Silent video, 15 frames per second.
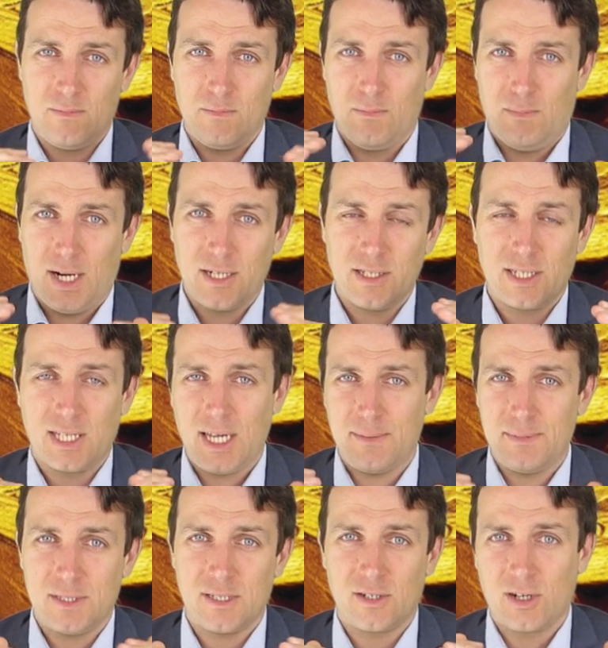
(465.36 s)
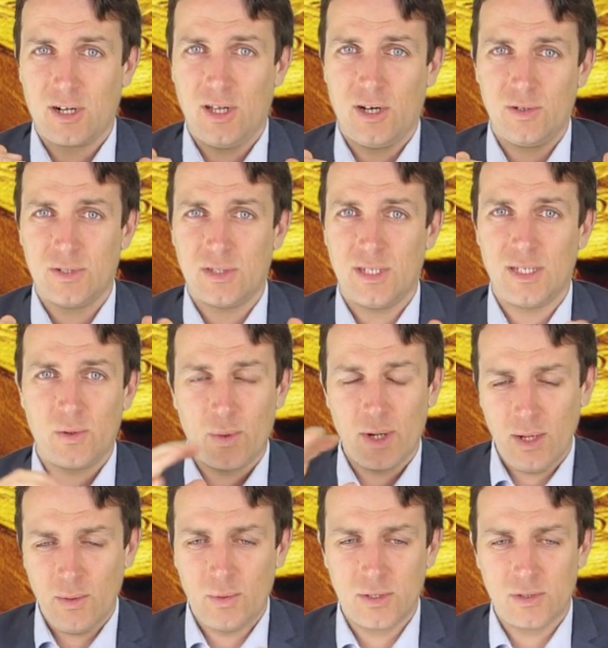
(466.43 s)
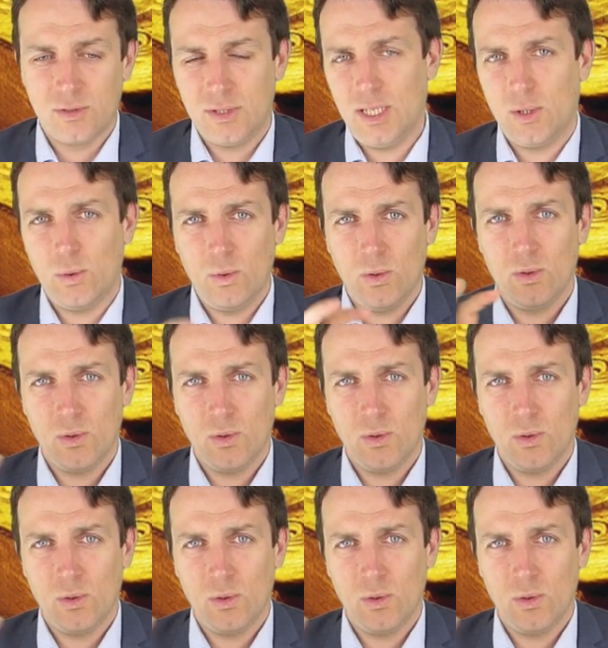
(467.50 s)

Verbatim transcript: market caps are close, and I really want to dig